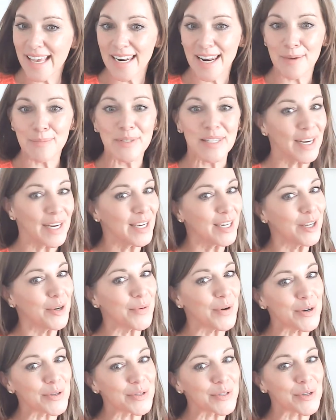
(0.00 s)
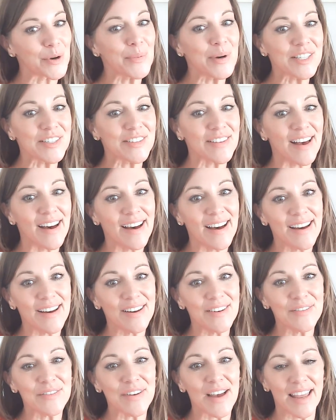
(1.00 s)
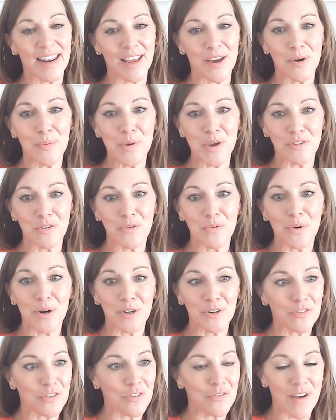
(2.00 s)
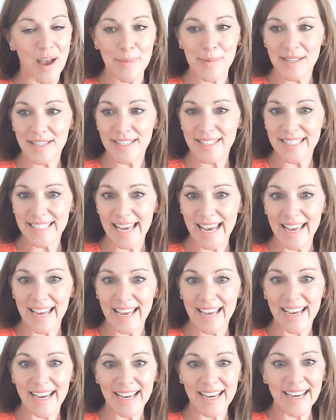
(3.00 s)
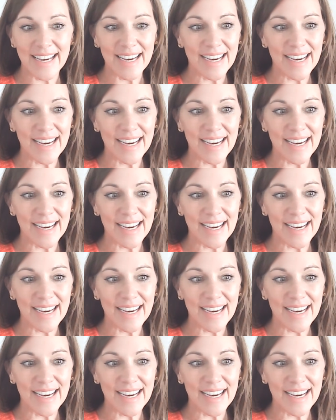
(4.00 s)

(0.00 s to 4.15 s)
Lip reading: and I'm sending you all so much love, and I hope you have a wonderful, fabulous day.